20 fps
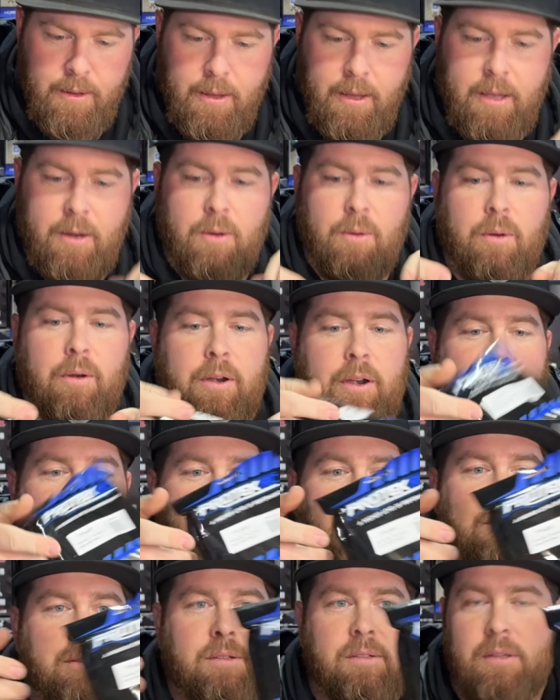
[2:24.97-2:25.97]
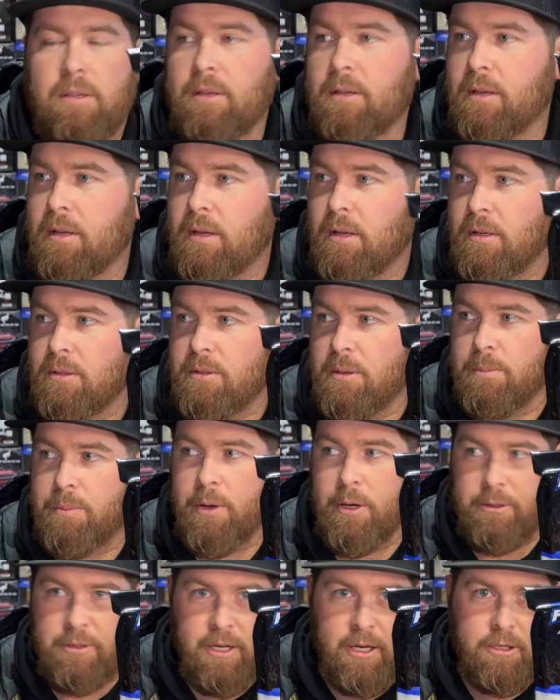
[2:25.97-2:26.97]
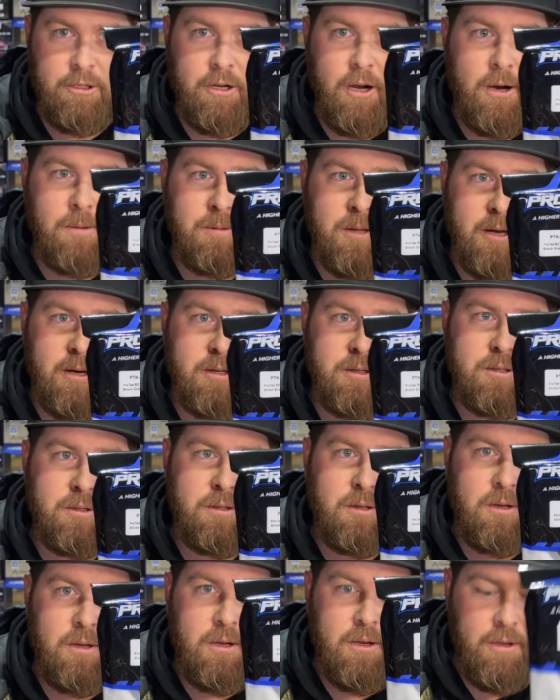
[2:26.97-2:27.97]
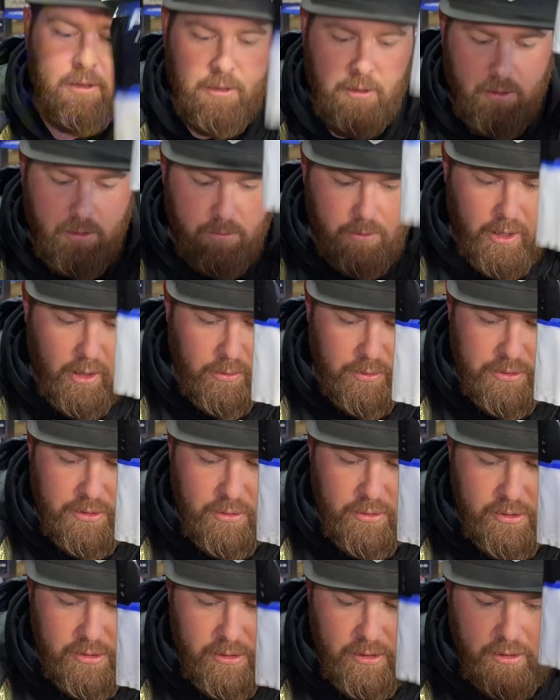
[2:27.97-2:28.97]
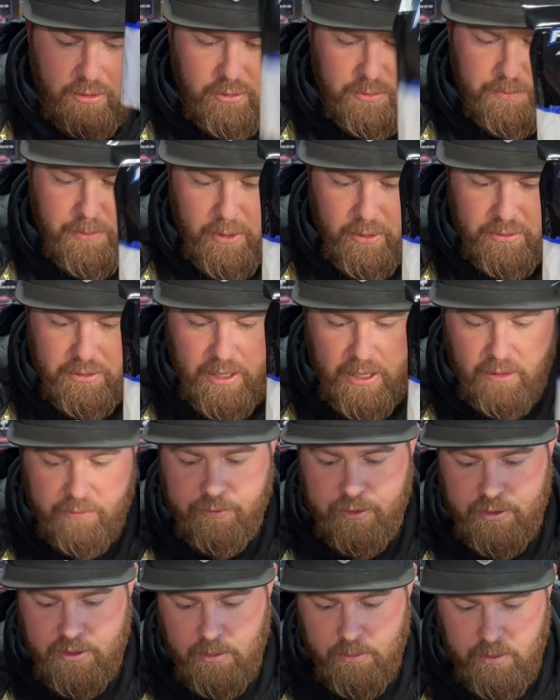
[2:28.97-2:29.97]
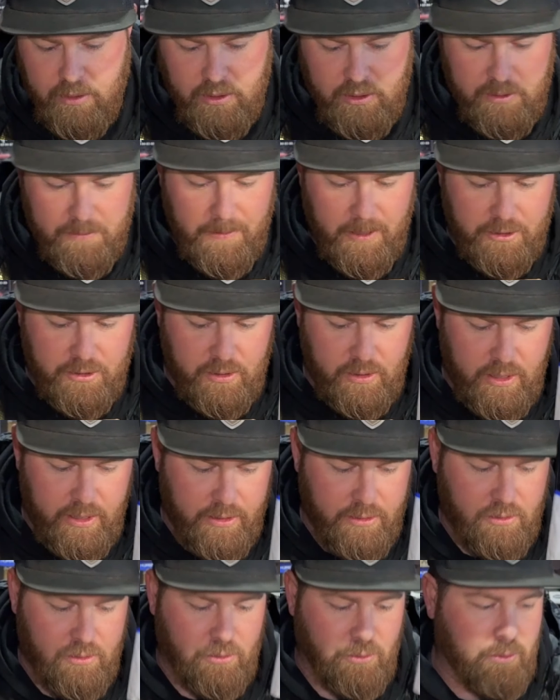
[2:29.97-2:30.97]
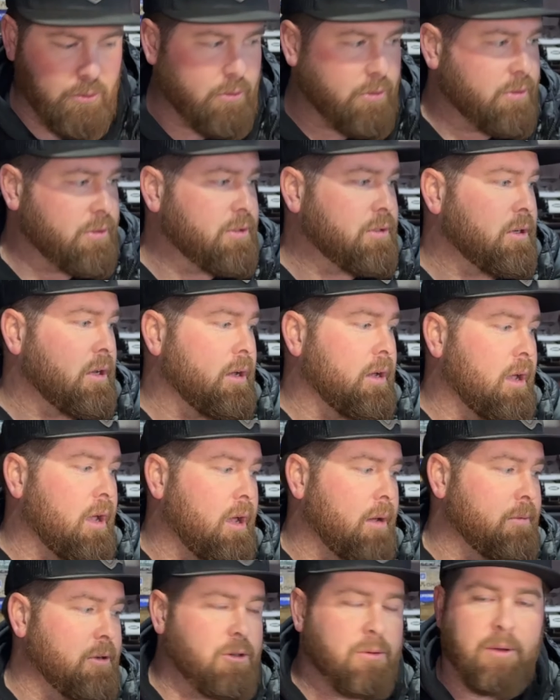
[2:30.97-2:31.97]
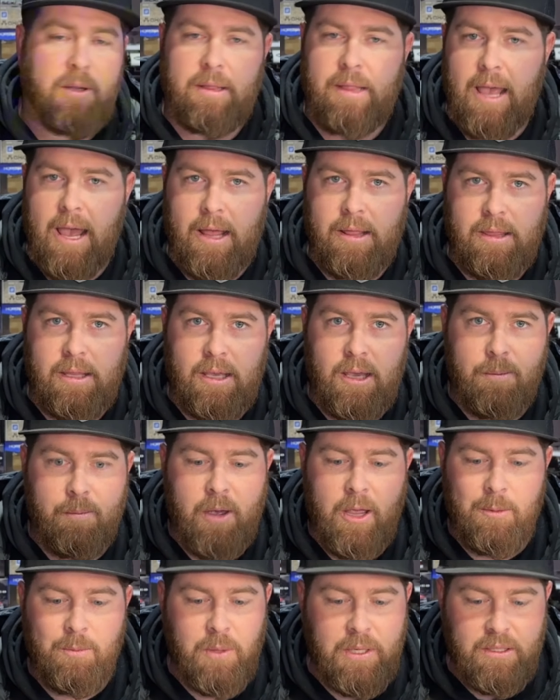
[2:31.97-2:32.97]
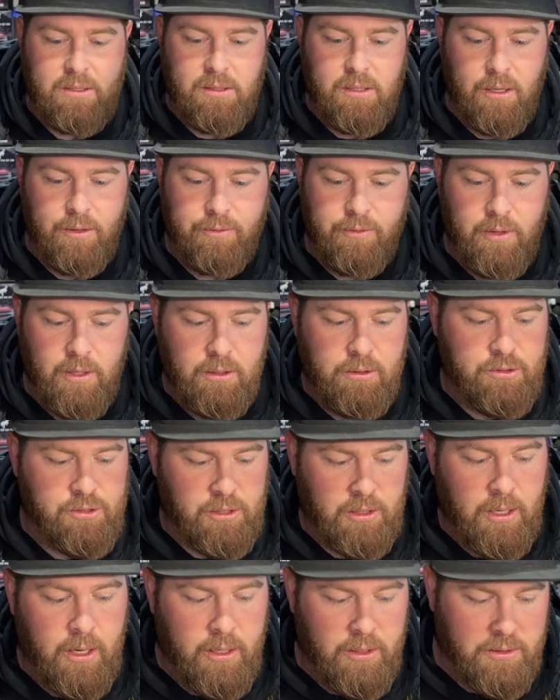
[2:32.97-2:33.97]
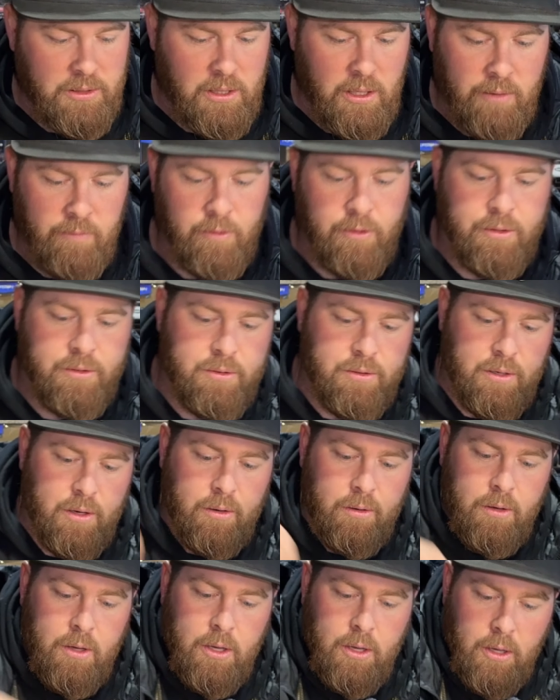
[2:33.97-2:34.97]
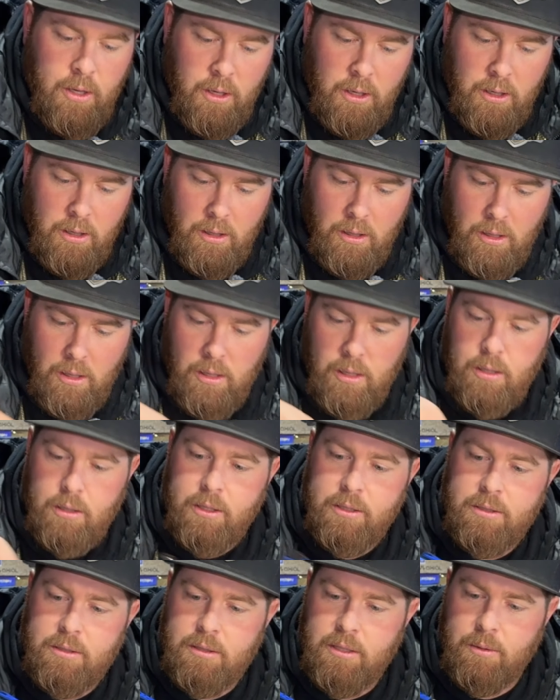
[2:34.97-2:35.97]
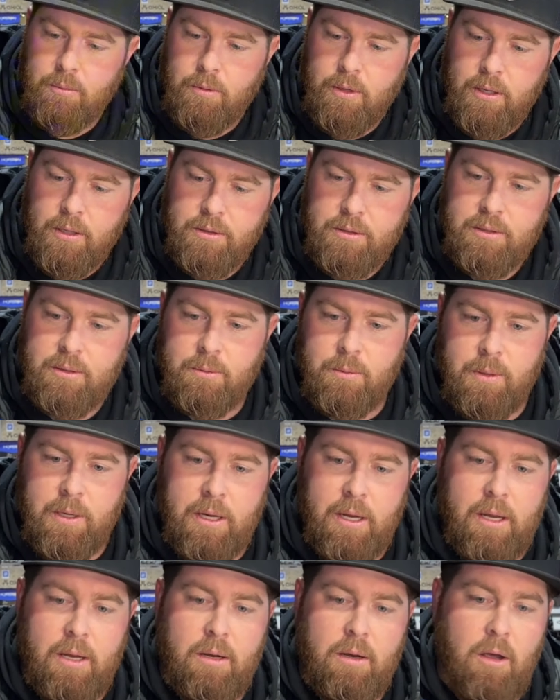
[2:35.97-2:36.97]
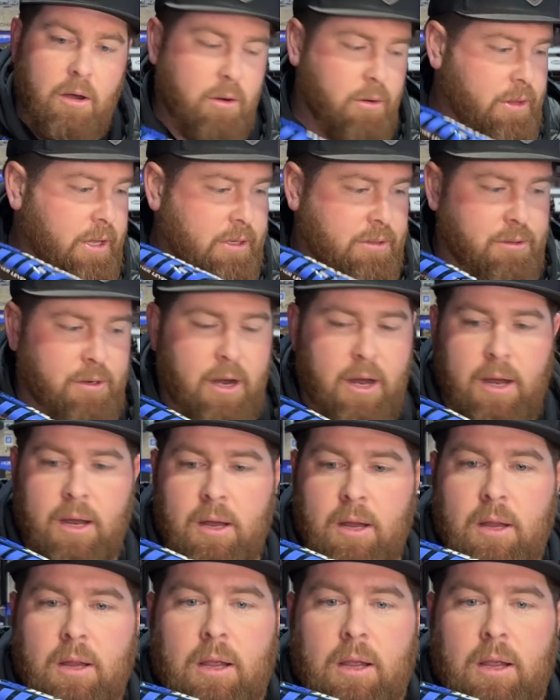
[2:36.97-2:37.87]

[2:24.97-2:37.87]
and ordered us some ProTech shock pliers. We always usually use ProTech for some of these specialized tools. Between that and the MIP stuff, they usually got us covered. So let's see, what else did we get? Oh, that's right.